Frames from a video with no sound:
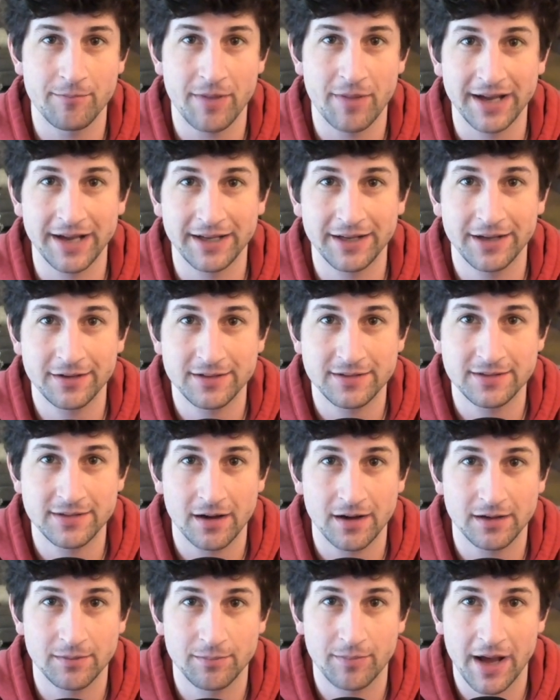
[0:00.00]
back here to
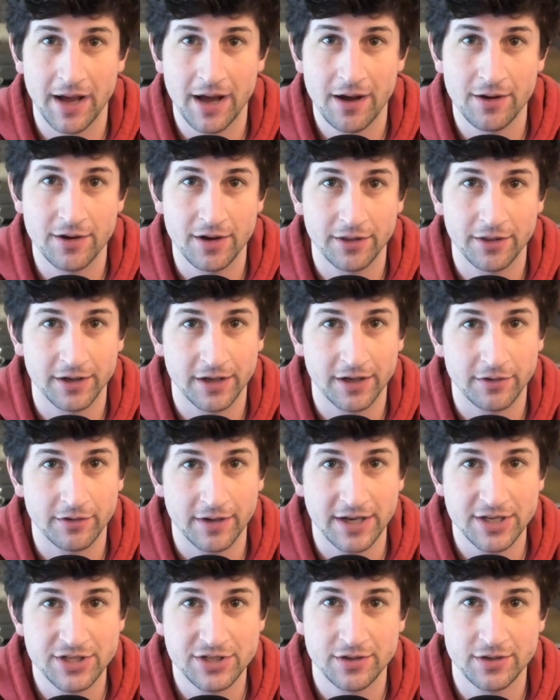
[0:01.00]
talk about another
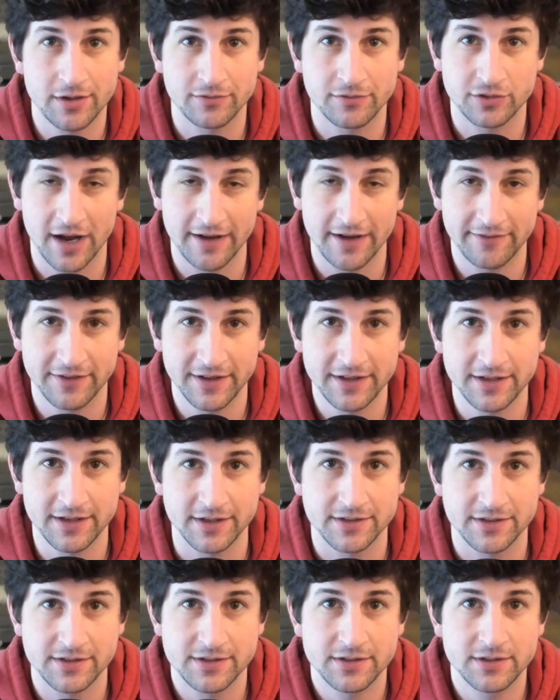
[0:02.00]
iteration of Drive
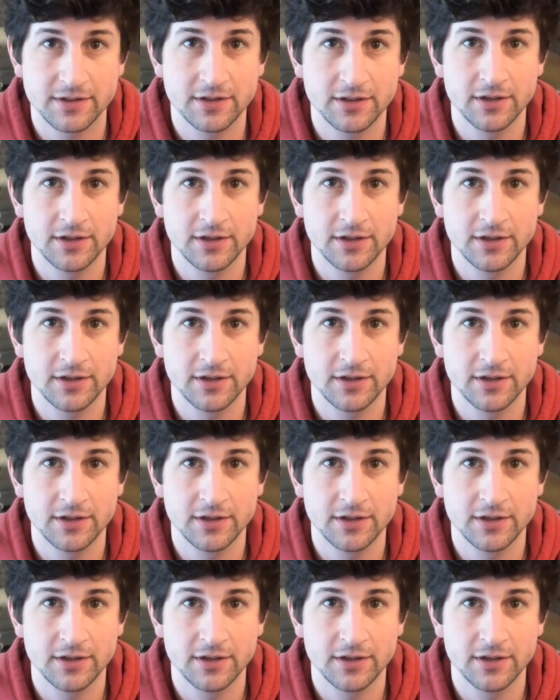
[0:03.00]
Fitness.